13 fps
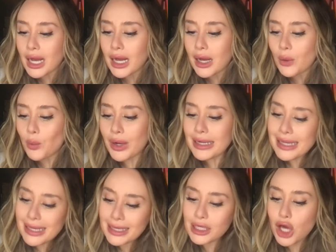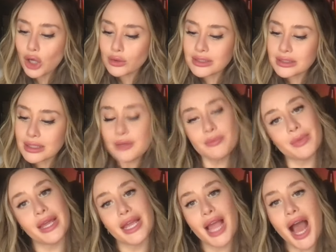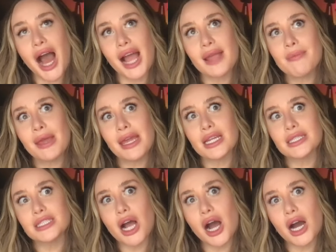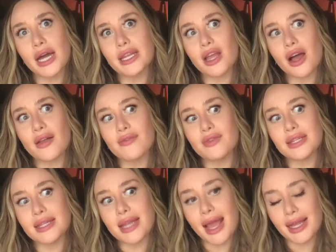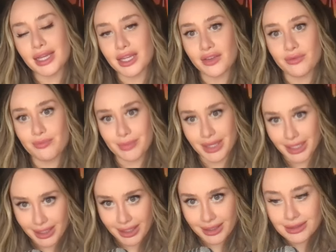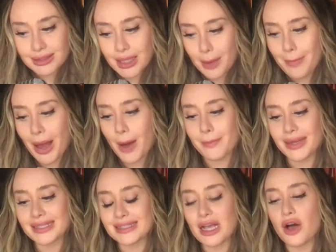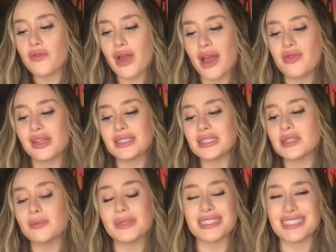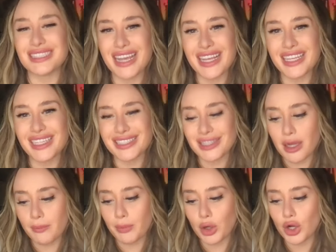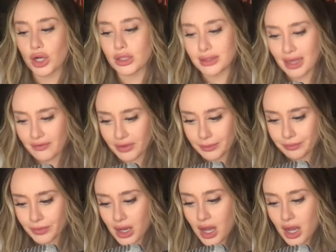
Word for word: when he ghosted me, I made a ton of negative meanings about myself, and this is mistake number 11.